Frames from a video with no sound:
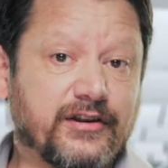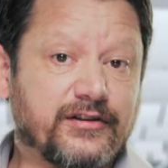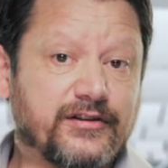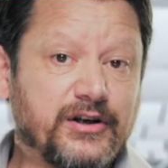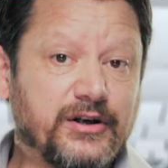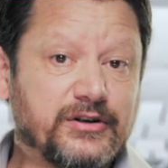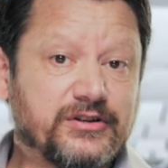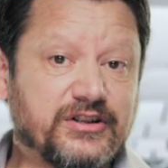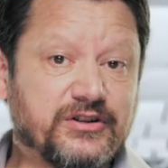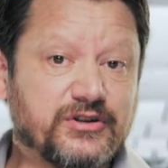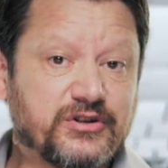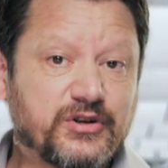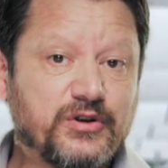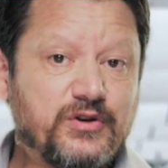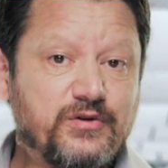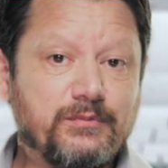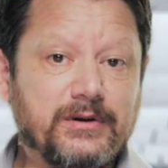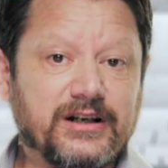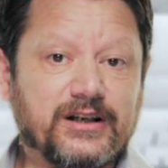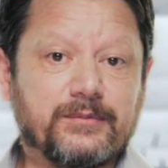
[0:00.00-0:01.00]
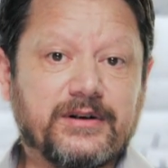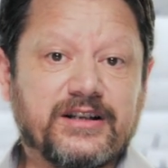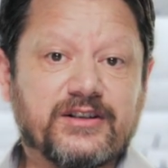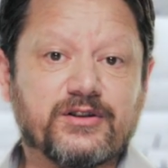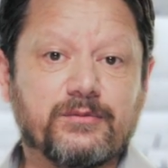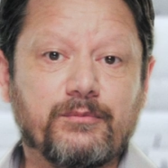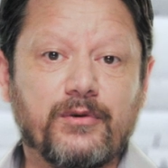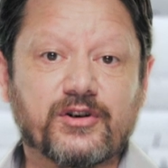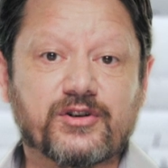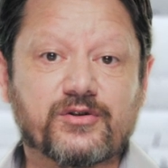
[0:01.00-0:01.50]
32mm
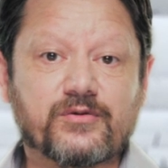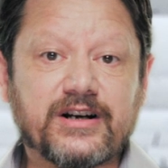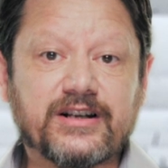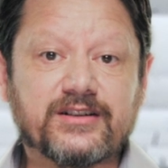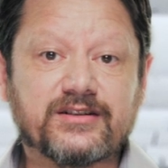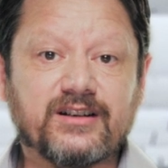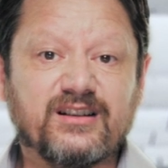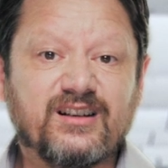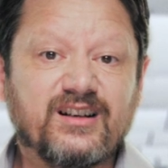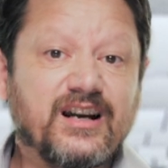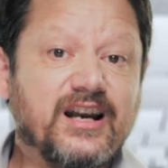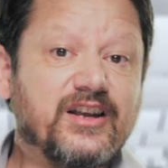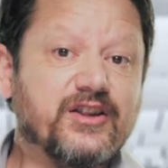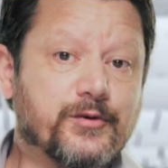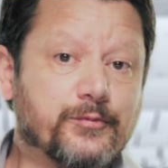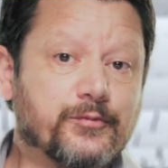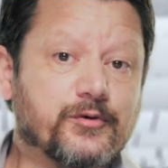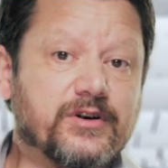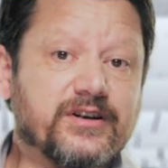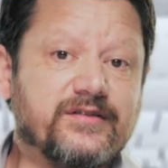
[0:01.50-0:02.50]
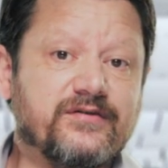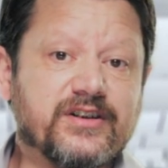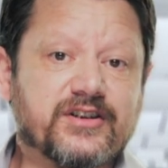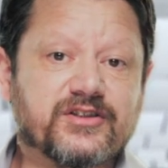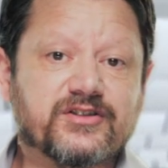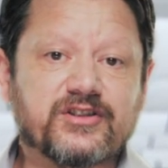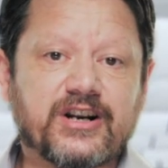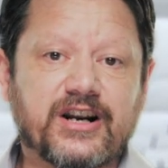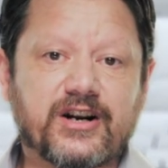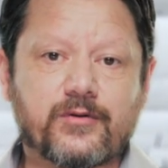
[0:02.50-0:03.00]
moderator in the previous
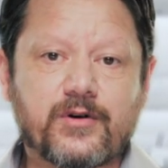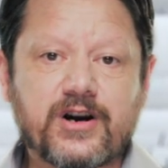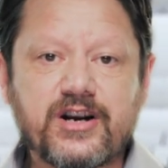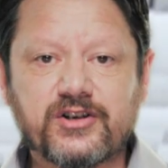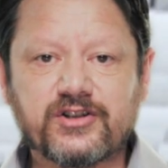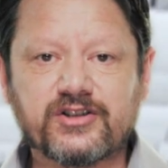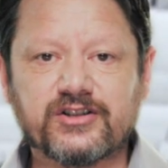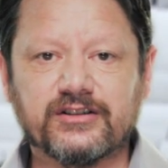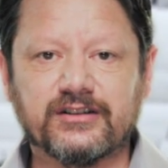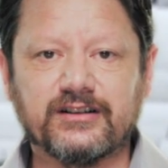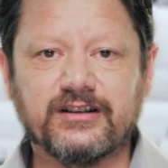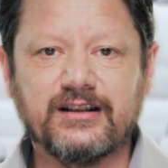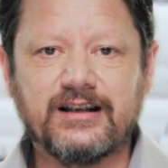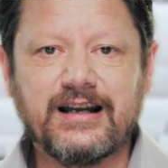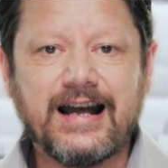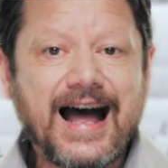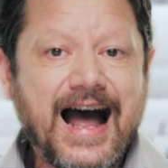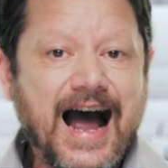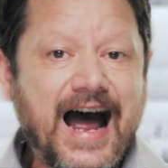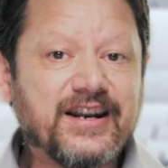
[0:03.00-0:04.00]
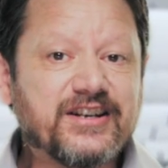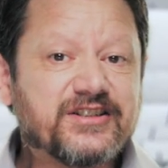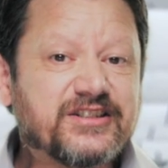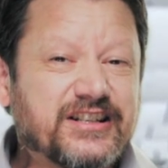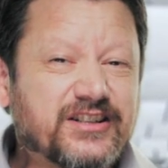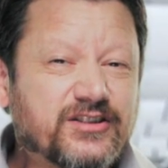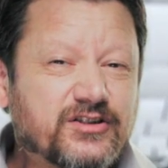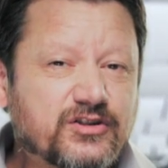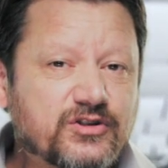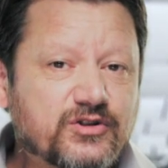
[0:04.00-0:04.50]
generation and is
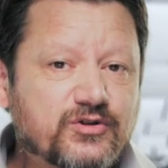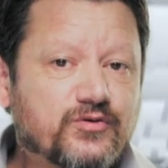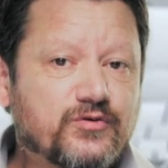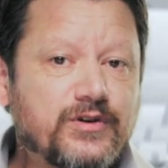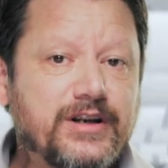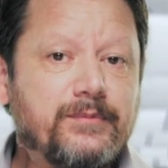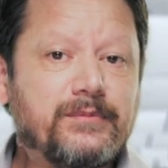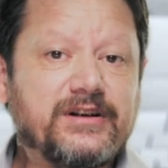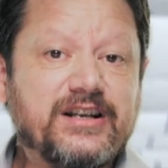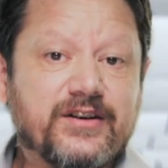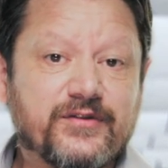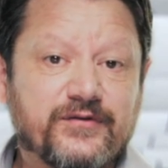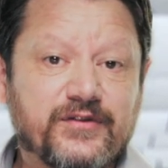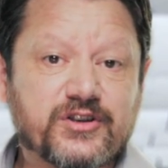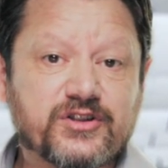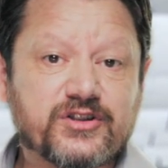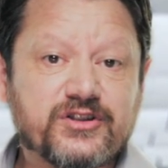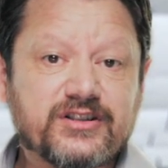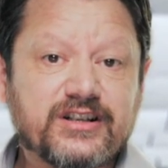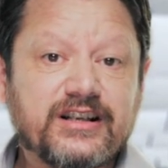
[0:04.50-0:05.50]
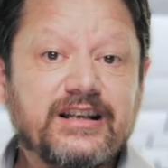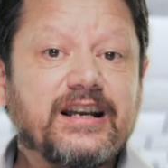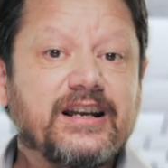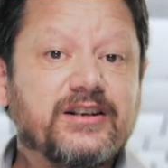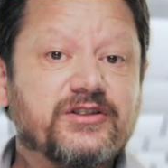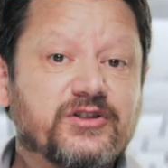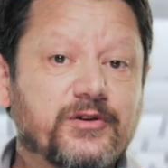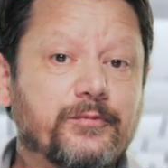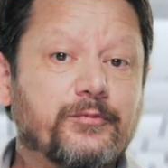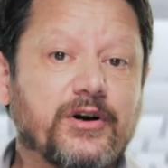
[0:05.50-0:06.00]
extremely efficient in
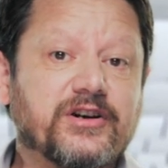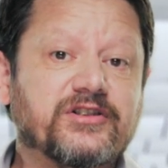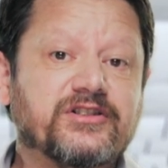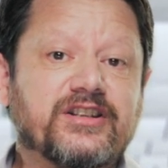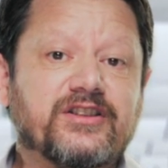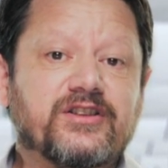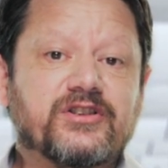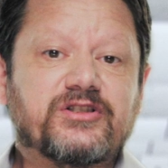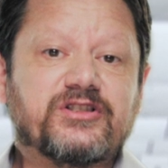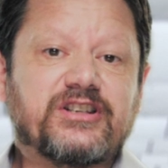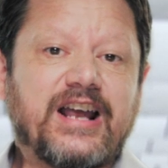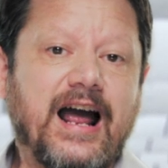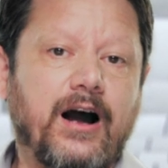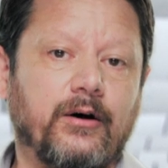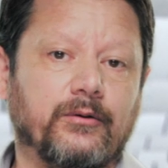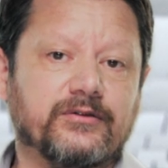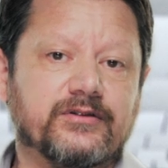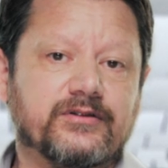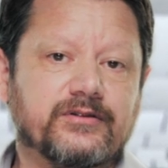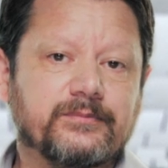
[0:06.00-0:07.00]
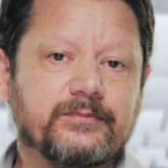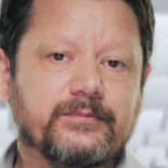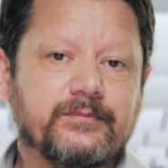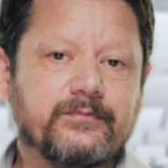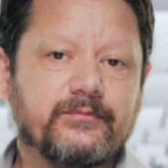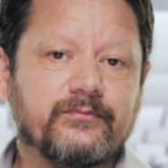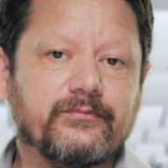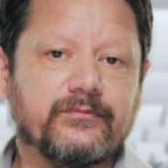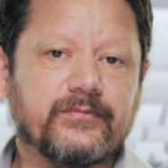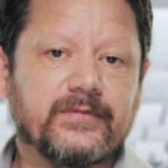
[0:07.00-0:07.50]
suppressing the sound.
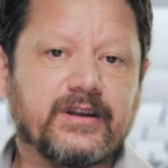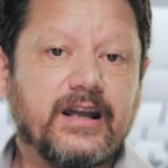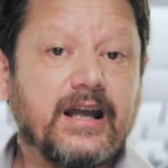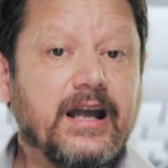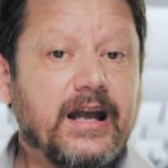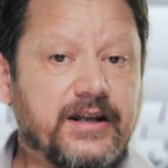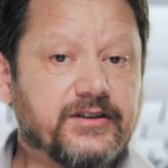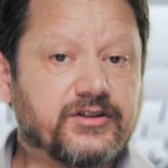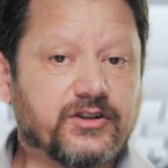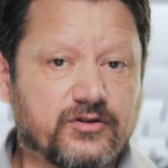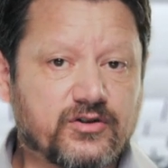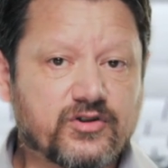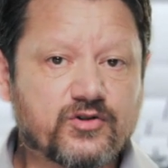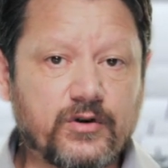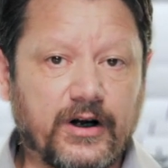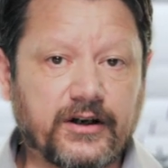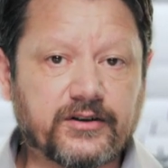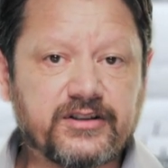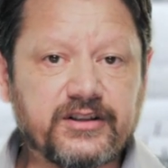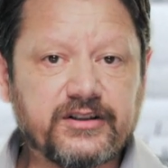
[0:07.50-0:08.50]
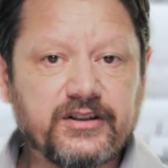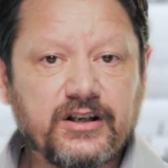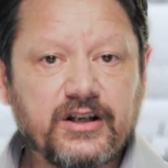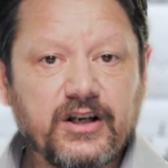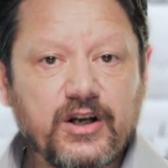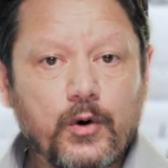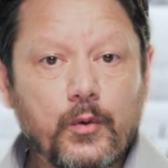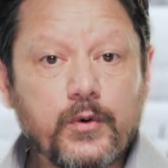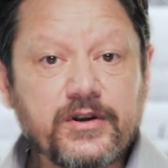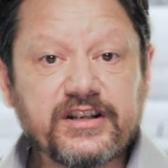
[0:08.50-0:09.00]
It's constructed
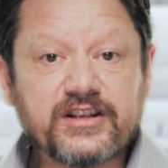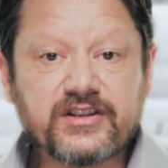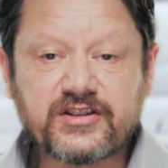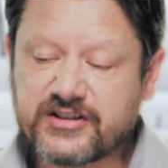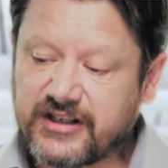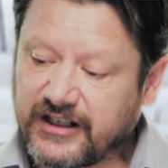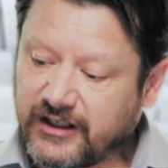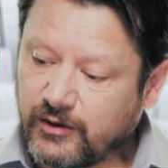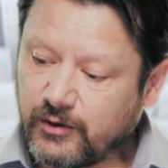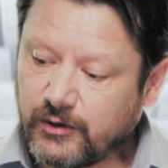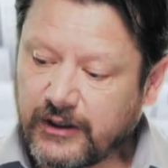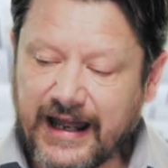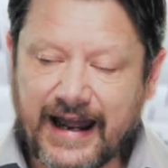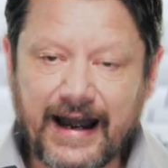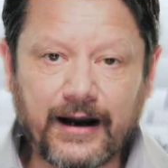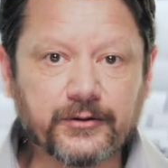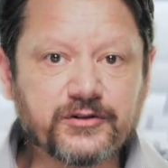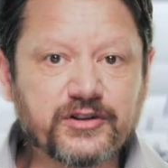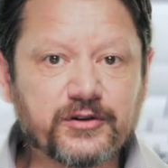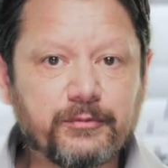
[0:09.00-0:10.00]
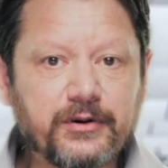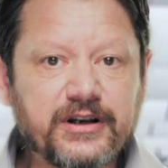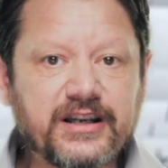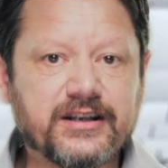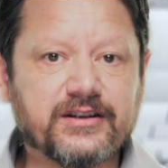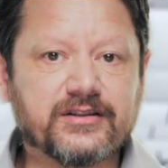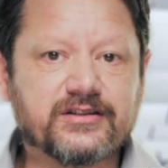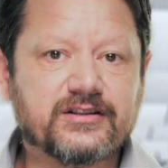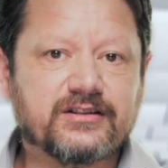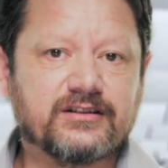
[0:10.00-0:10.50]
within a single outer
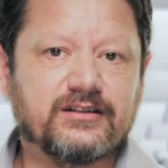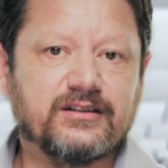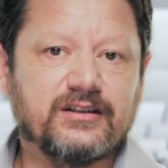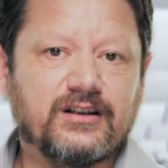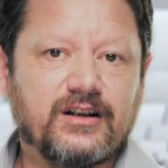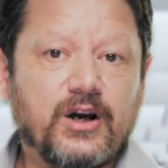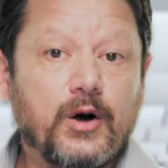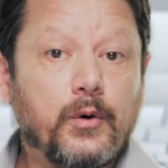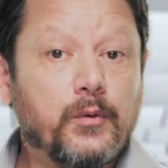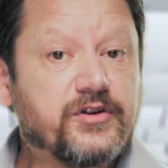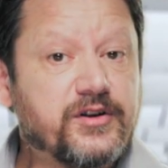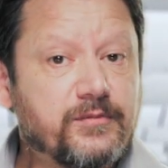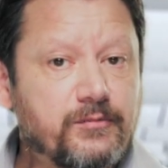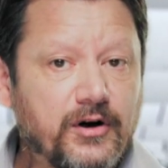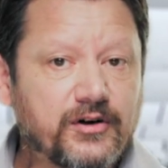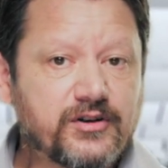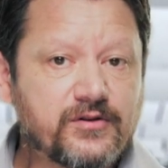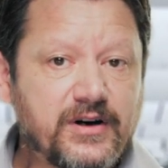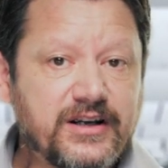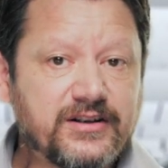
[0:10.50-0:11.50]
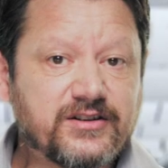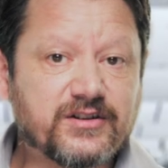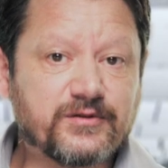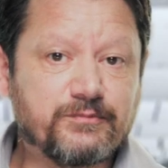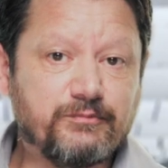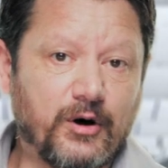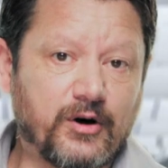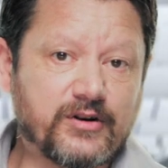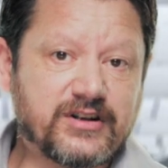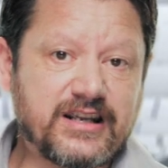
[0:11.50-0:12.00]
piece, with the moderator's
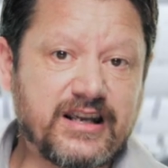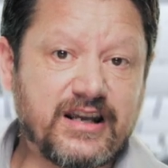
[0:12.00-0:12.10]
body